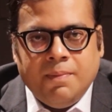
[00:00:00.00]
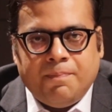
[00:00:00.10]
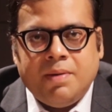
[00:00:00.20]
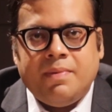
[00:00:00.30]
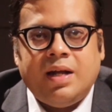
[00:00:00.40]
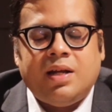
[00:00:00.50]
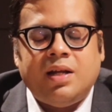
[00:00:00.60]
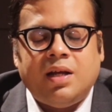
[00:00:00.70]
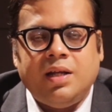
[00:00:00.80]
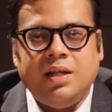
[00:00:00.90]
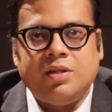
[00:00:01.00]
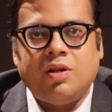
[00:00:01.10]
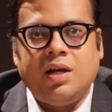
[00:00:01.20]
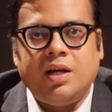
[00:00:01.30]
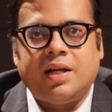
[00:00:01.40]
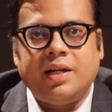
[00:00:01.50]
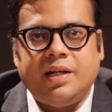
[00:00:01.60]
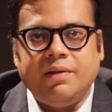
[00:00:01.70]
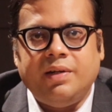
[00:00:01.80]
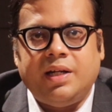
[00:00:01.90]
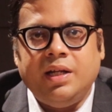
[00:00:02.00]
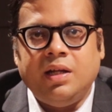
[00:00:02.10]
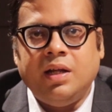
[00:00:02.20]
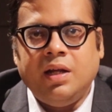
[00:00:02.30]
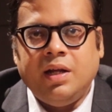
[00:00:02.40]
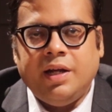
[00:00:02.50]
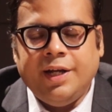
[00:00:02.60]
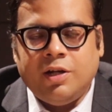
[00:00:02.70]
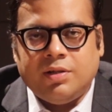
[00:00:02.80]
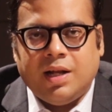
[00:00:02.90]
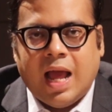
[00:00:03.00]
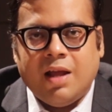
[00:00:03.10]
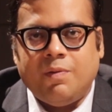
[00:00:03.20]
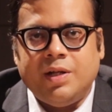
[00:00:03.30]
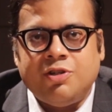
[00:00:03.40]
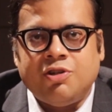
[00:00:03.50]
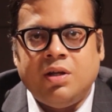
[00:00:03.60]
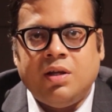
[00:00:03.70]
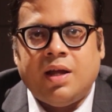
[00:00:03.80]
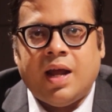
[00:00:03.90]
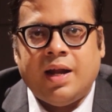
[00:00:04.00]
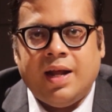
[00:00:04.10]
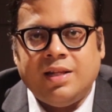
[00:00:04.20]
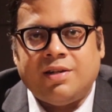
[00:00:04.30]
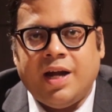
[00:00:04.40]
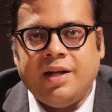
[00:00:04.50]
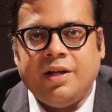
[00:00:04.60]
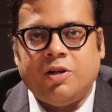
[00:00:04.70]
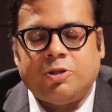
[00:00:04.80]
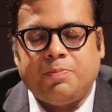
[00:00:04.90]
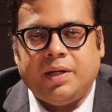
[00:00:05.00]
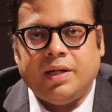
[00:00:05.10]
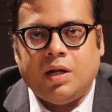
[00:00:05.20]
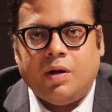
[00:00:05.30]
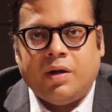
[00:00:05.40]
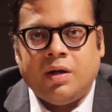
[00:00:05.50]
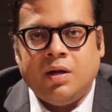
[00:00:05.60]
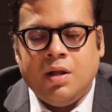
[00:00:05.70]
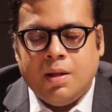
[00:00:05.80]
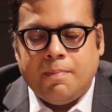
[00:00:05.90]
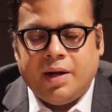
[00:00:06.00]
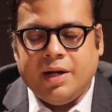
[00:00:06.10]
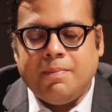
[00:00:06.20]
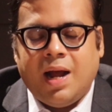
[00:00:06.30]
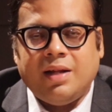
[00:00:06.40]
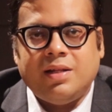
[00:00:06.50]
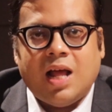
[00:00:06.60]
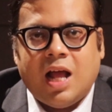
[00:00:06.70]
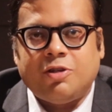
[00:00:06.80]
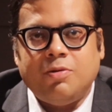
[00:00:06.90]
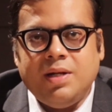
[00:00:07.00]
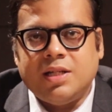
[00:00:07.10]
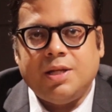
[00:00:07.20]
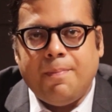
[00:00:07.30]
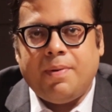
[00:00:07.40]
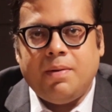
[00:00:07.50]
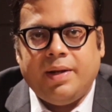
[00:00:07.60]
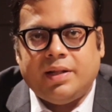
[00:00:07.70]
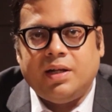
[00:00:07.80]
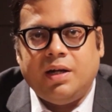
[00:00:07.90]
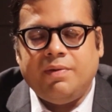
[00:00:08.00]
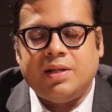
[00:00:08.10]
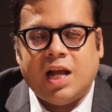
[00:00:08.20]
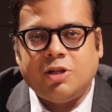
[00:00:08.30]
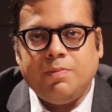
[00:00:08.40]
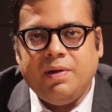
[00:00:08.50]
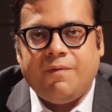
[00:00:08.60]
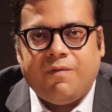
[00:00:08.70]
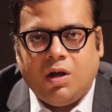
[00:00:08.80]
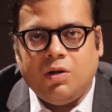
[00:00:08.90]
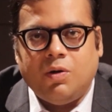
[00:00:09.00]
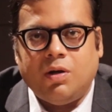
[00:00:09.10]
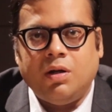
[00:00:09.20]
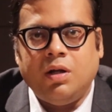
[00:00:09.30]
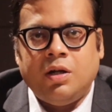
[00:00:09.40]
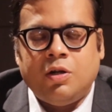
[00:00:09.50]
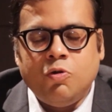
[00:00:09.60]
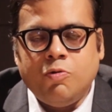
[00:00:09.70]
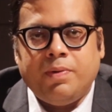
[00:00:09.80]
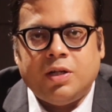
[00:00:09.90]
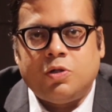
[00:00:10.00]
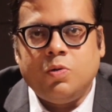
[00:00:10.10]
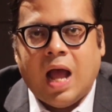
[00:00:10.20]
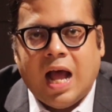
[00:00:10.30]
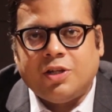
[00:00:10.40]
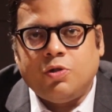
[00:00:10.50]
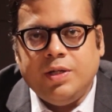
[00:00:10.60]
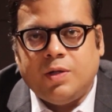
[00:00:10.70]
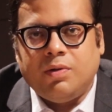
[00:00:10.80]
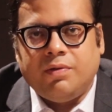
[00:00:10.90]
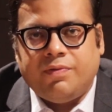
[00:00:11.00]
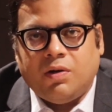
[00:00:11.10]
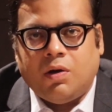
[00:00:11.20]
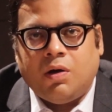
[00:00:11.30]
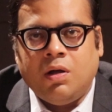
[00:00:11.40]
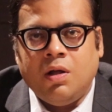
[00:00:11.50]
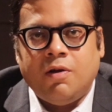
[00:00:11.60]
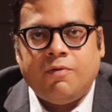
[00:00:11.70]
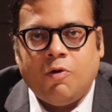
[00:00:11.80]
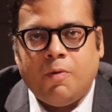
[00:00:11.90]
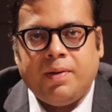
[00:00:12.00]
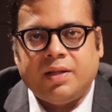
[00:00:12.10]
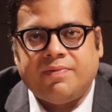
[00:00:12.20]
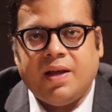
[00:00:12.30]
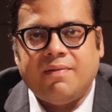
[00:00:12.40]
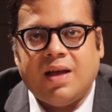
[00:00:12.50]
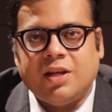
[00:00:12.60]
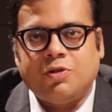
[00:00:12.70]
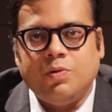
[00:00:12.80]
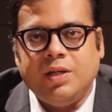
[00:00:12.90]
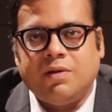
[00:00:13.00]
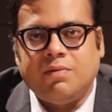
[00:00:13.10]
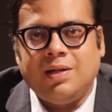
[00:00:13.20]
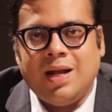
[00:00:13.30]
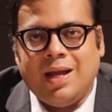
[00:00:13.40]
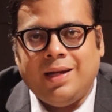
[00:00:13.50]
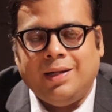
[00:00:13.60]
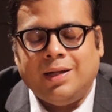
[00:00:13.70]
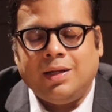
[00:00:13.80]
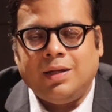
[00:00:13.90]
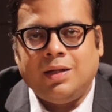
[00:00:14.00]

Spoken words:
implement his or her creativity into the language and hence write it or speak it out. But in math, it has to be a simple method which has to be followed. 2 plus 2 has to equal 4. 4 plus 5 has to equal 9.